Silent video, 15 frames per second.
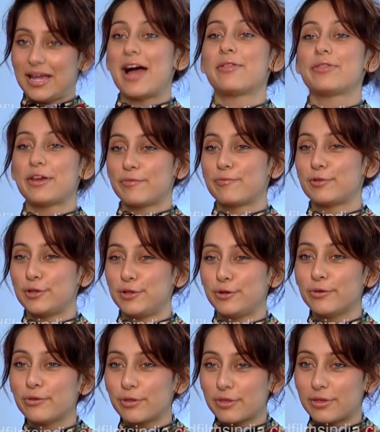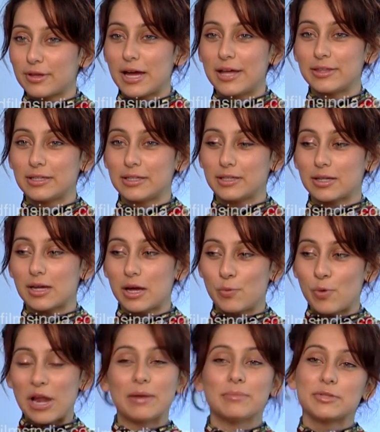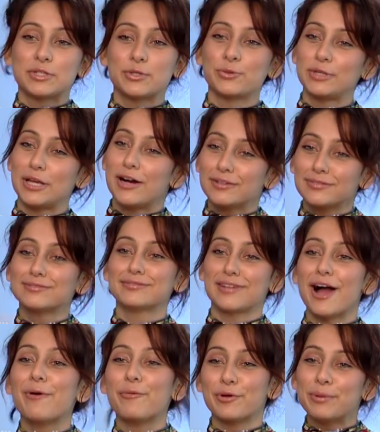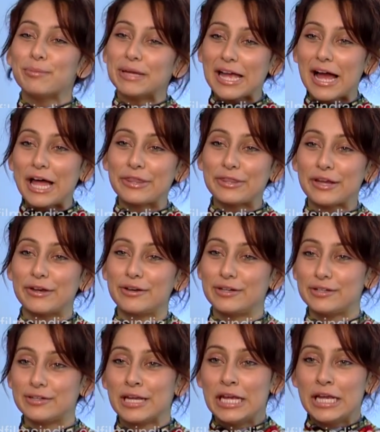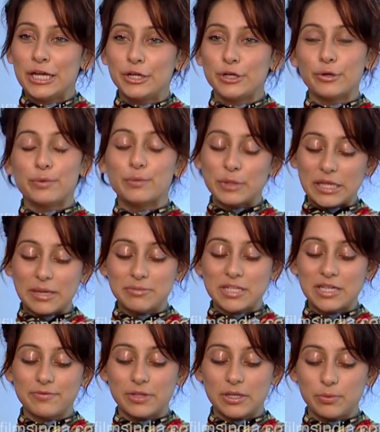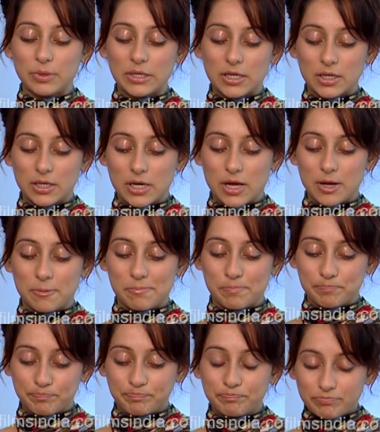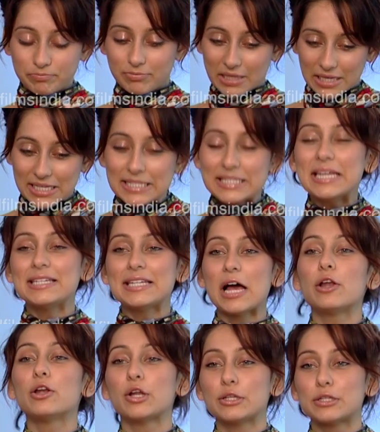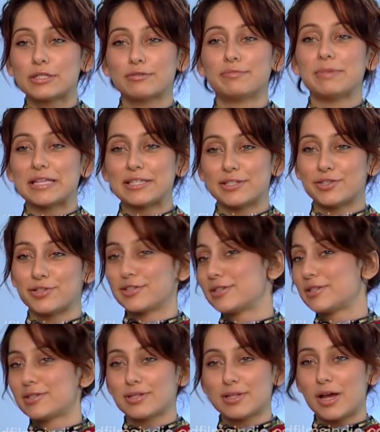out there for the youth. I think while I'm still young, I want to be out there. And you know, with MTV we can send out lots of messages,